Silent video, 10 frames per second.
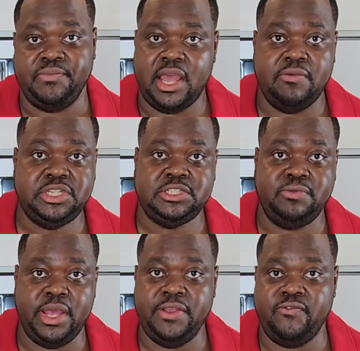Now we're just
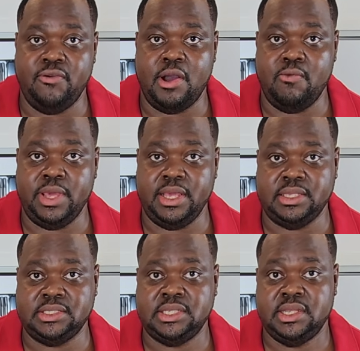waiting for our
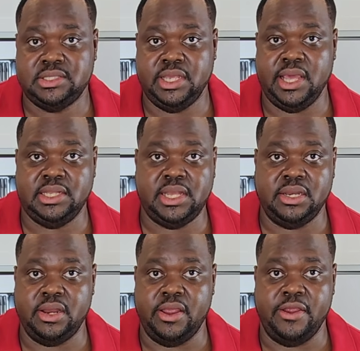wings to get done
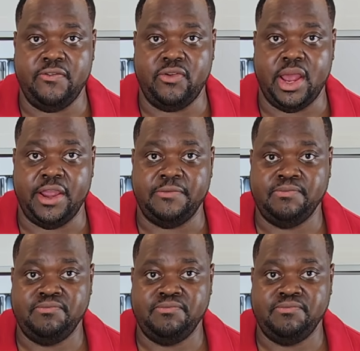in our air fryer.